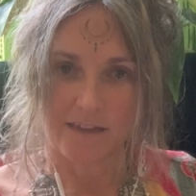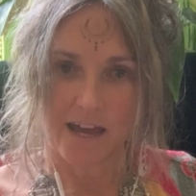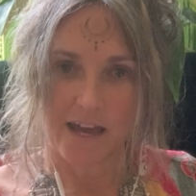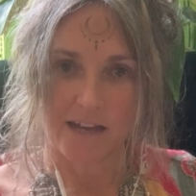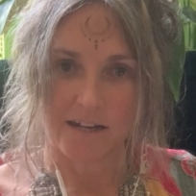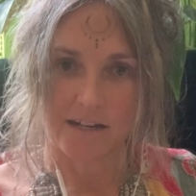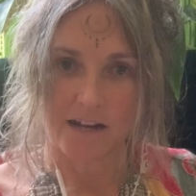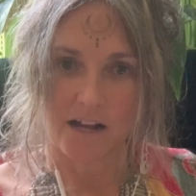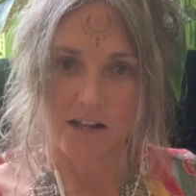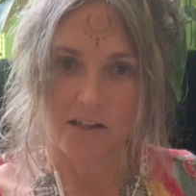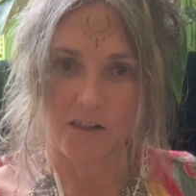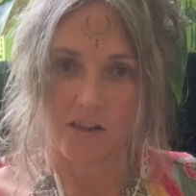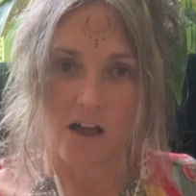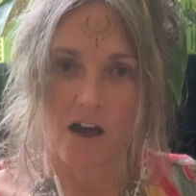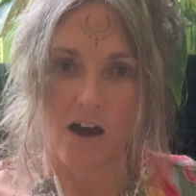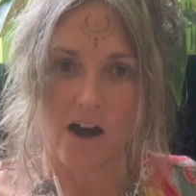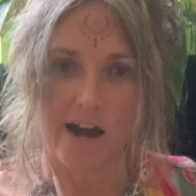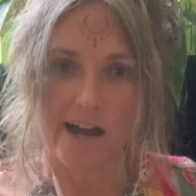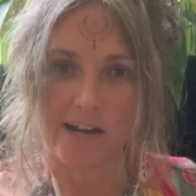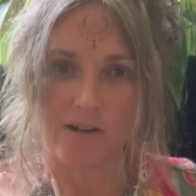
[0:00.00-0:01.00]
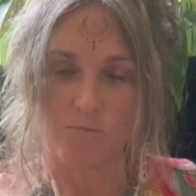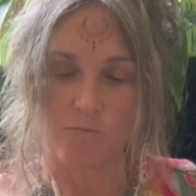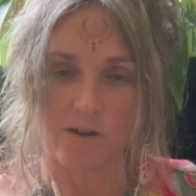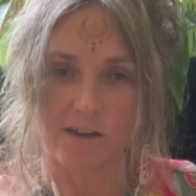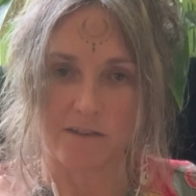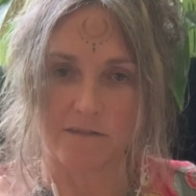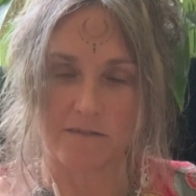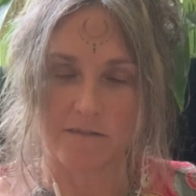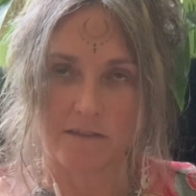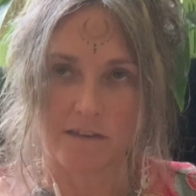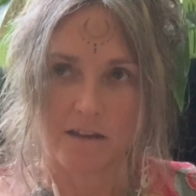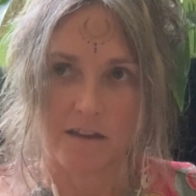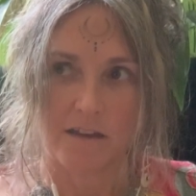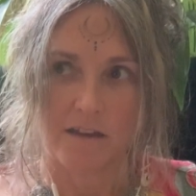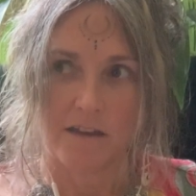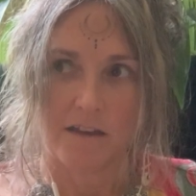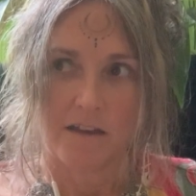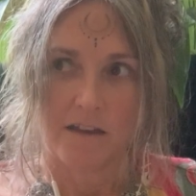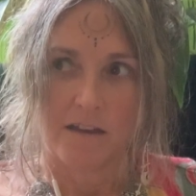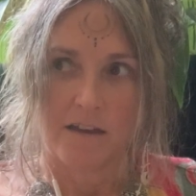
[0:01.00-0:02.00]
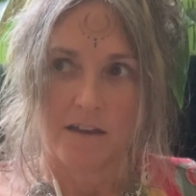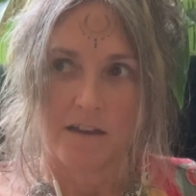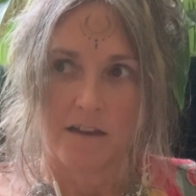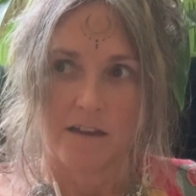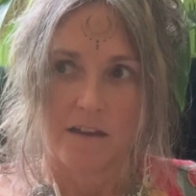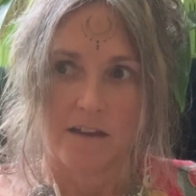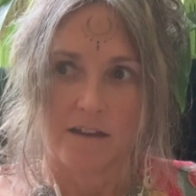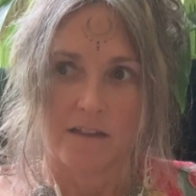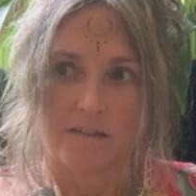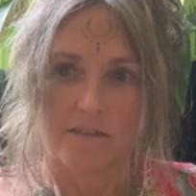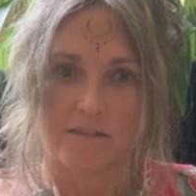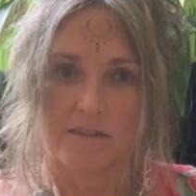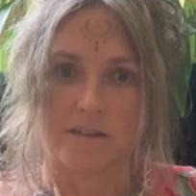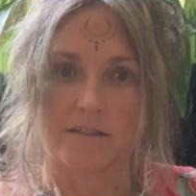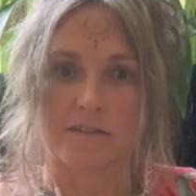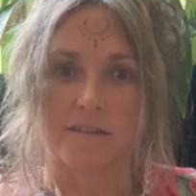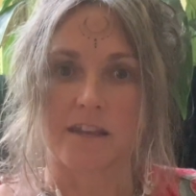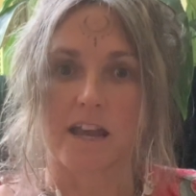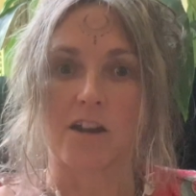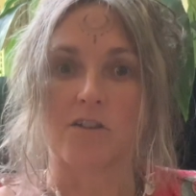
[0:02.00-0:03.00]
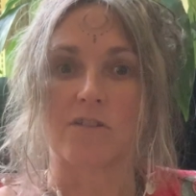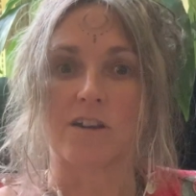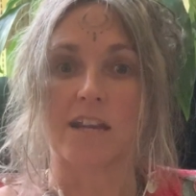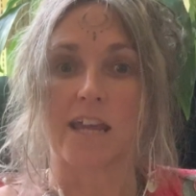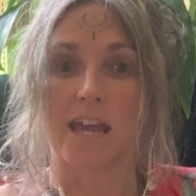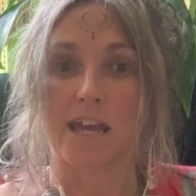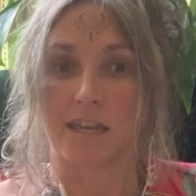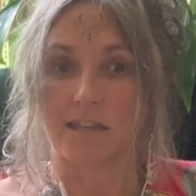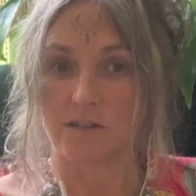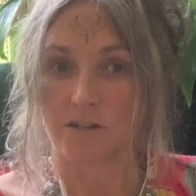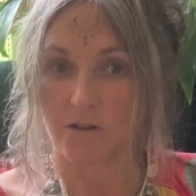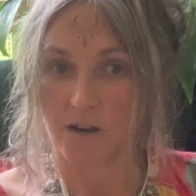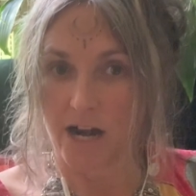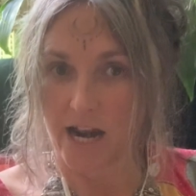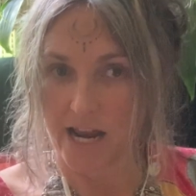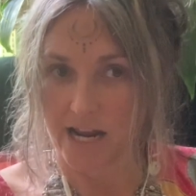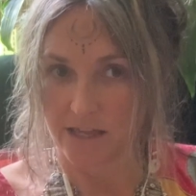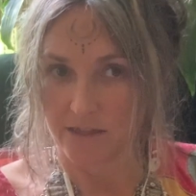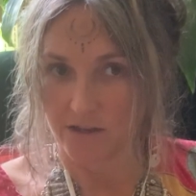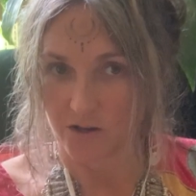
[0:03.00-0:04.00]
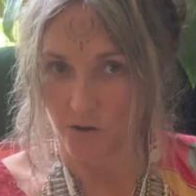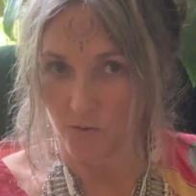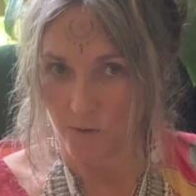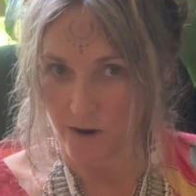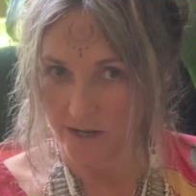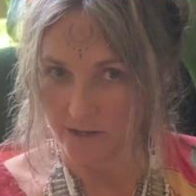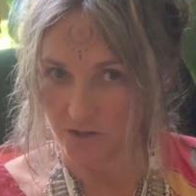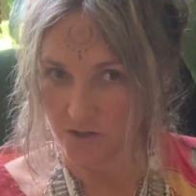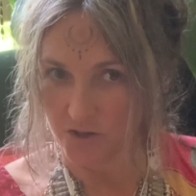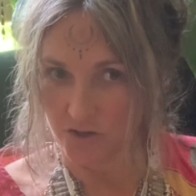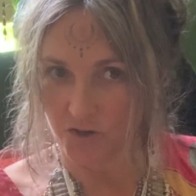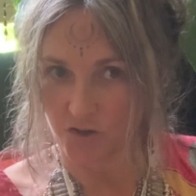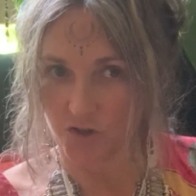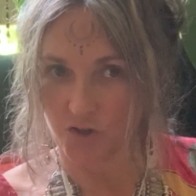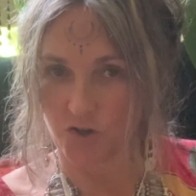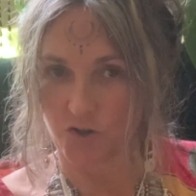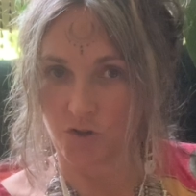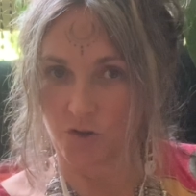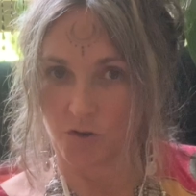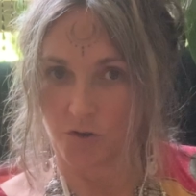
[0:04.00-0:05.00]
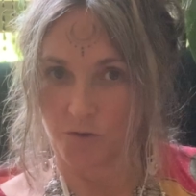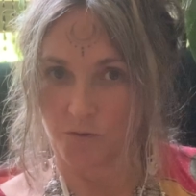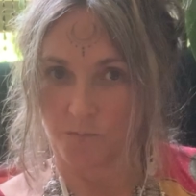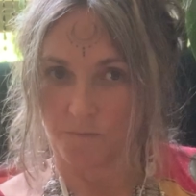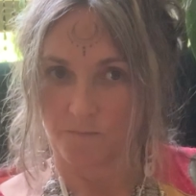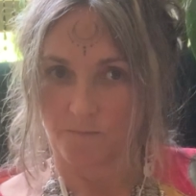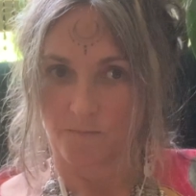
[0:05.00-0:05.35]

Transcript: that align with the sacred hetere, the Quadishtu,